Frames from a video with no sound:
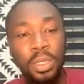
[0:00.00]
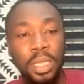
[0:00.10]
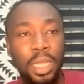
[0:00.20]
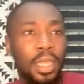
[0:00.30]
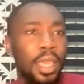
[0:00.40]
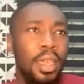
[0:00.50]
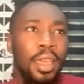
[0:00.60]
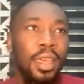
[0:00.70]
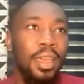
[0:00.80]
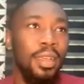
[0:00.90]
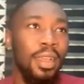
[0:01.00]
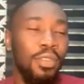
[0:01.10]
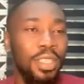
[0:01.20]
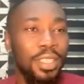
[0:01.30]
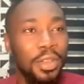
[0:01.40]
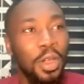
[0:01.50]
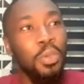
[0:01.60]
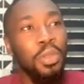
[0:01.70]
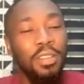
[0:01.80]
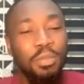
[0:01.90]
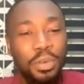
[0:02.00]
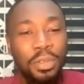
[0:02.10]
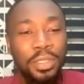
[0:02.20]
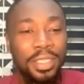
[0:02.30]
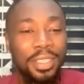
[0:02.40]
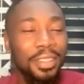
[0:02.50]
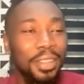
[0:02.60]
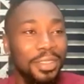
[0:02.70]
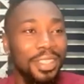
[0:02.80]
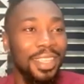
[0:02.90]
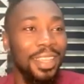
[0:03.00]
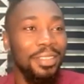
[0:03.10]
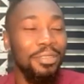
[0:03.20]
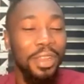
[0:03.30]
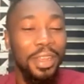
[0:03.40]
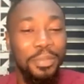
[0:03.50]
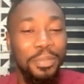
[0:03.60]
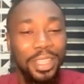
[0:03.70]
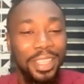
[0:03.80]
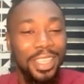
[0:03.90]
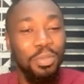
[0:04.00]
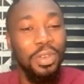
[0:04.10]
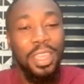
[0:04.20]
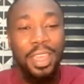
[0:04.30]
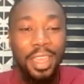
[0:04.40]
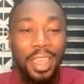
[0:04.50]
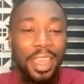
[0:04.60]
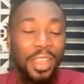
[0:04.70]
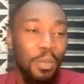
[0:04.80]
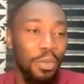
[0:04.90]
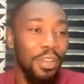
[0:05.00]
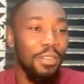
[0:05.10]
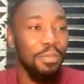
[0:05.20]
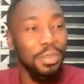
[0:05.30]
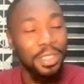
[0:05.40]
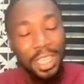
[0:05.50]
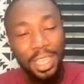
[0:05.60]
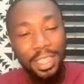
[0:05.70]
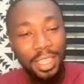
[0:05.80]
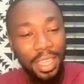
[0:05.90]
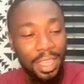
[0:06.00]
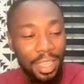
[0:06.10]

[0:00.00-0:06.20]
And yeah, I've written a couple of books, not to sound very modest, but yeah, a couple of books here and there.